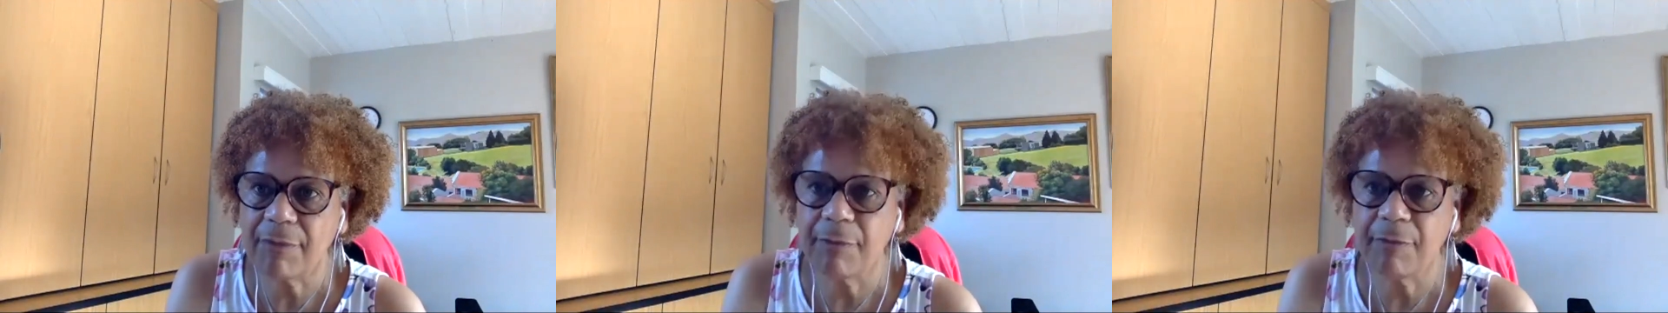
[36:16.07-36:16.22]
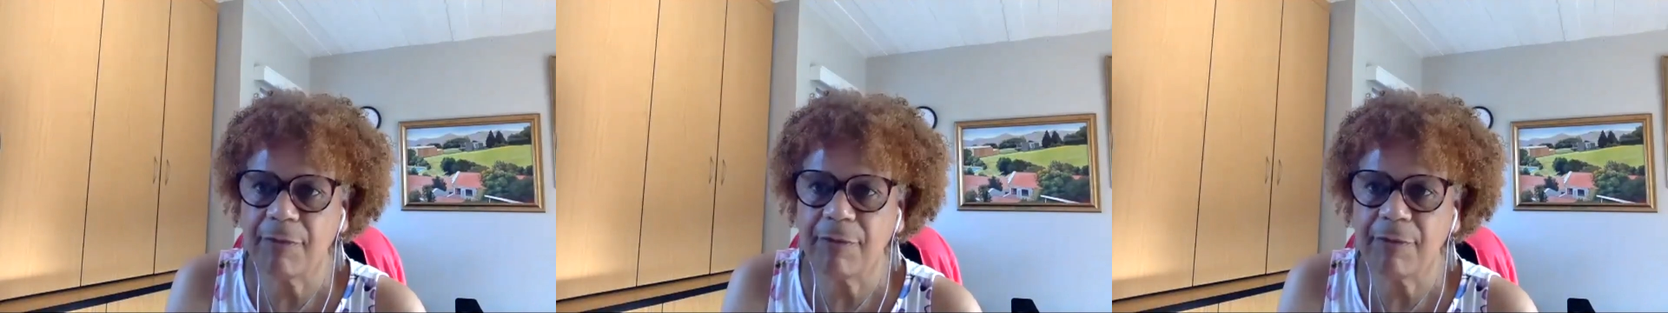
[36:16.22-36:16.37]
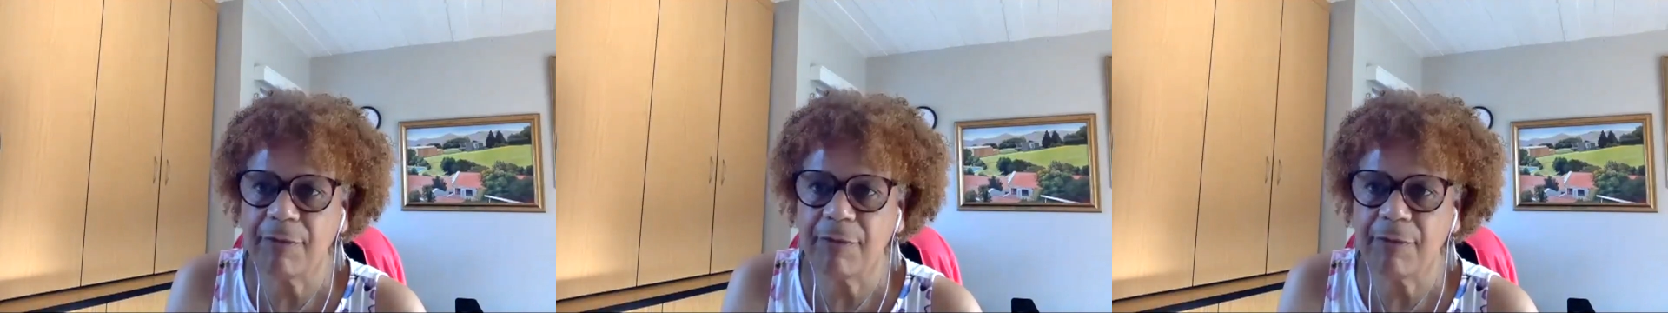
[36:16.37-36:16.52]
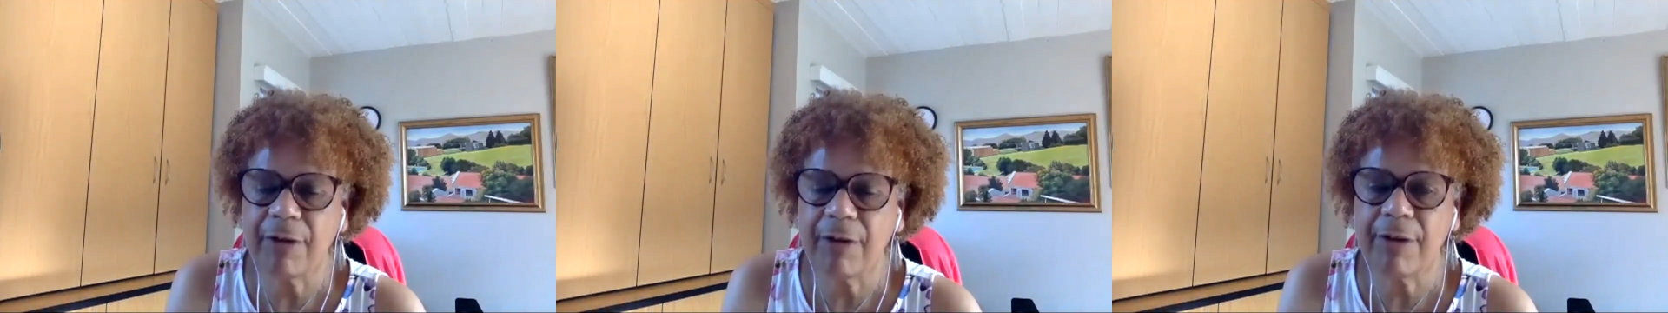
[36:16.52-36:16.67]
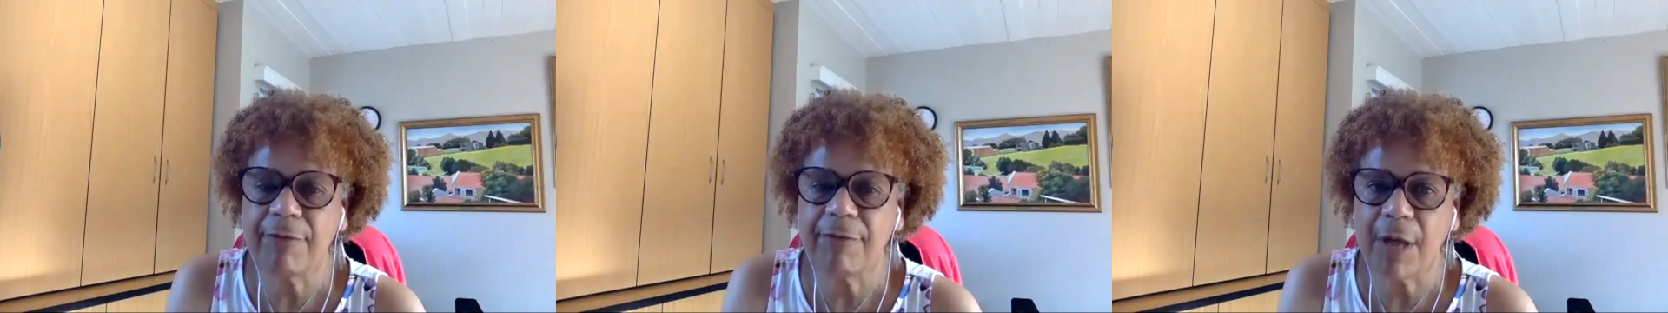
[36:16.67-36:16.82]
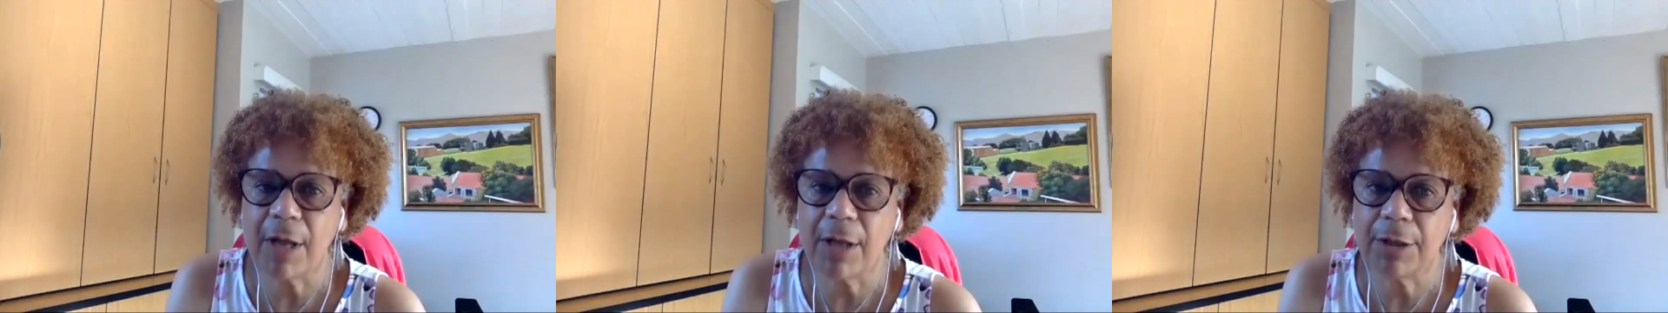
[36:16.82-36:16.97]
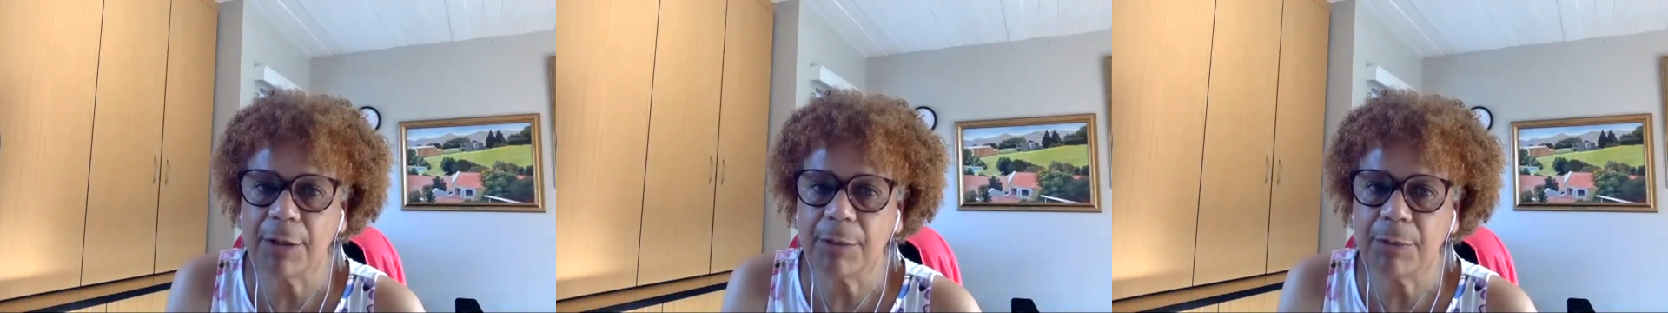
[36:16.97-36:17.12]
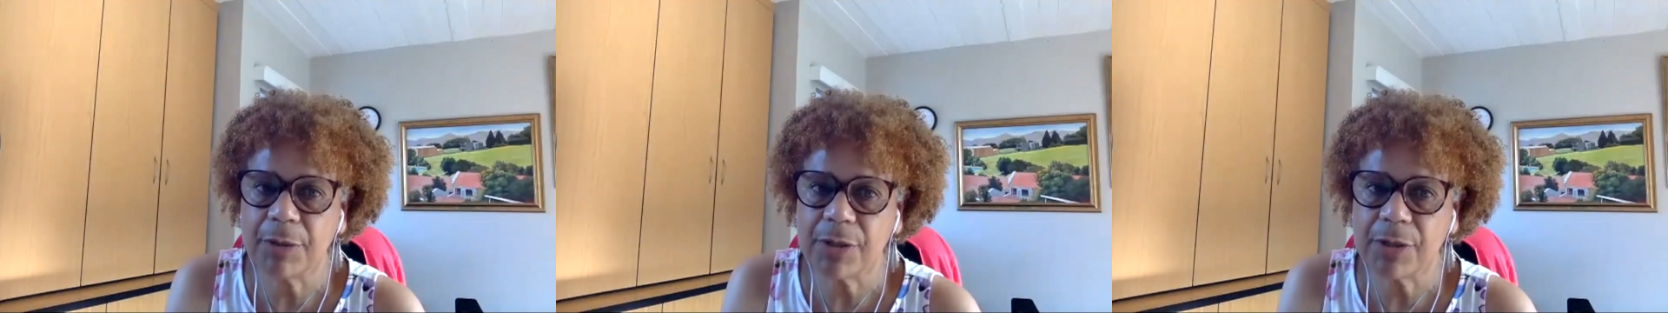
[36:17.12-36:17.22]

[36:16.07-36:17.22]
from very vulnerable